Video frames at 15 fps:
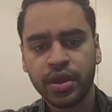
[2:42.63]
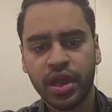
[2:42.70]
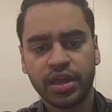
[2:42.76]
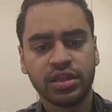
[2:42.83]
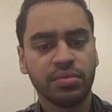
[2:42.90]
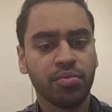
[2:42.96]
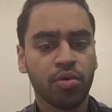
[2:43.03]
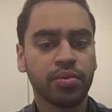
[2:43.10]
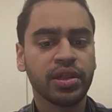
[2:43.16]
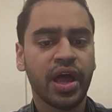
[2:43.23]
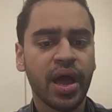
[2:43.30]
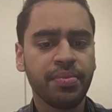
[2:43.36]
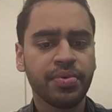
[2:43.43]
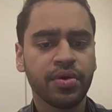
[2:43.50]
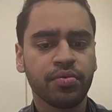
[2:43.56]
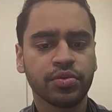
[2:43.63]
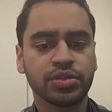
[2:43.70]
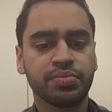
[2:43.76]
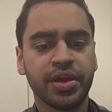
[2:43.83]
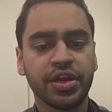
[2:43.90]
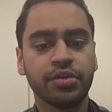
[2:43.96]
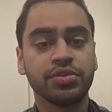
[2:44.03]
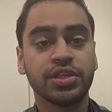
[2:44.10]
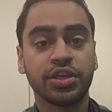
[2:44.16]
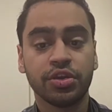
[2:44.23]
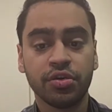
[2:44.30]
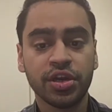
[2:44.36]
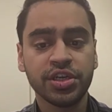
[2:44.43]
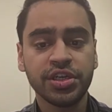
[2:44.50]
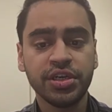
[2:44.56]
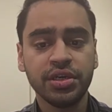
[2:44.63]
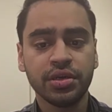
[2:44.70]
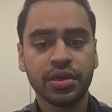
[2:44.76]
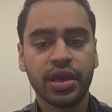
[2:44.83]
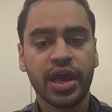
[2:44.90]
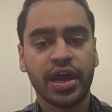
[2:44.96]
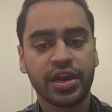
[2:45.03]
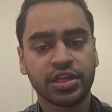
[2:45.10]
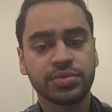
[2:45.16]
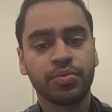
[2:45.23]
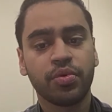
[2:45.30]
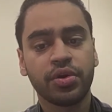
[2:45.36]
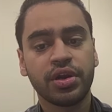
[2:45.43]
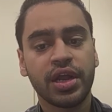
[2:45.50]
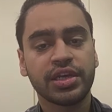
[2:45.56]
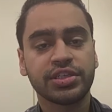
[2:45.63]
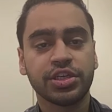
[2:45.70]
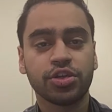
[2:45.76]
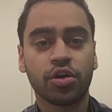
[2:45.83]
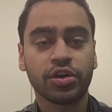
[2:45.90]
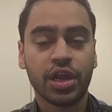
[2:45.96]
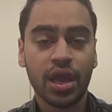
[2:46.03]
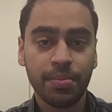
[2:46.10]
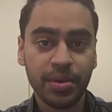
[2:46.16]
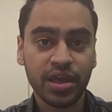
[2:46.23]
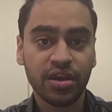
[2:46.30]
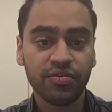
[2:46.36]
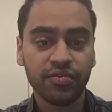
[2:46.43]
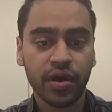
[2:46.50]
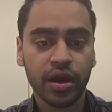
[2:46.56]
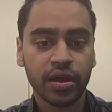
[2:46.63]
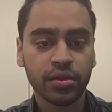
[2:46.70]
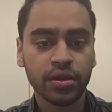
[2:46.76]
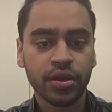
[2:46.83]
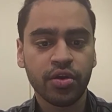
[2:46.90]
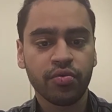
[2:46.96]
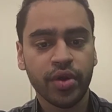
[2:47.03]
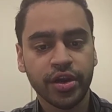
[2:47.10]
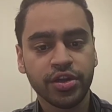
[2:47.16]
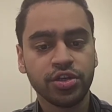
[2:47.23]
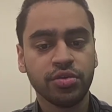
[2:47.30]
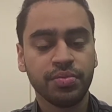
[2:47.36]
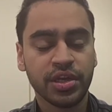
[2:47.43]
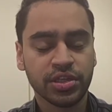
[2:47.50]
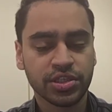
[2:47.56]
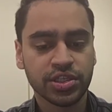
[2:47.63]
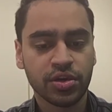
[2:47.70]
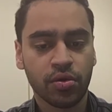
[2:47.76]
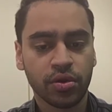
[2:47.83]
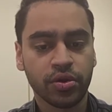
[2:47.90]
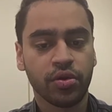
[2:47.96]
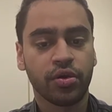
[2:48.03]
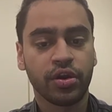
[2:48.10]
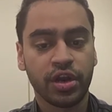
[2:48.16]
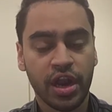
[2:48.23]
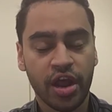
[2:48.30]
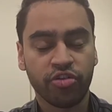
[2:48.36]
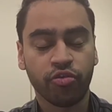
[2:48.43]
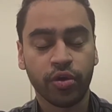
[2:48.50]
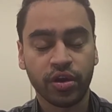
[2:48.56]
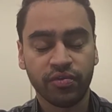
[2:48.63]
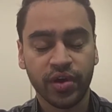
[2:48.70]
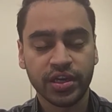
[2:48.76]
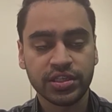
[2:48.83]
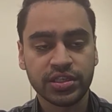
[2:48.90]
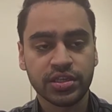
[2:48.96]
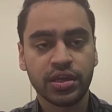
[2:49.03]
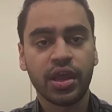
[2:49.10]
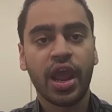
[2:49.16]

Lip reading: And the mobile app was made using Unity and exported as a .apk file ready to be installed on an Android device.